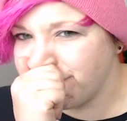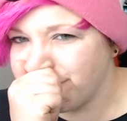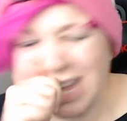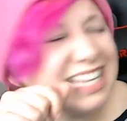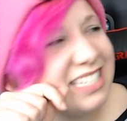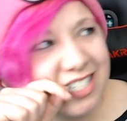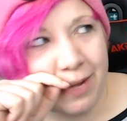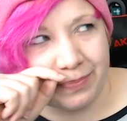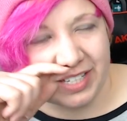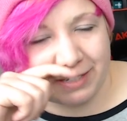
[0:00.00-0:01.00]
it's
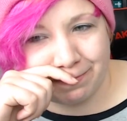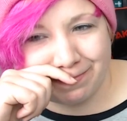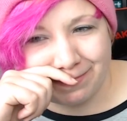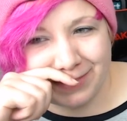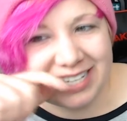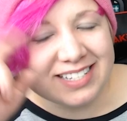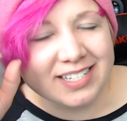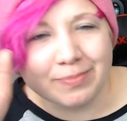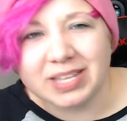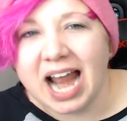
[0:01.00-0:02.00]
something. It's
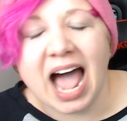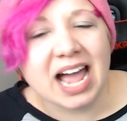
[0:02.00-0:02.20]
something.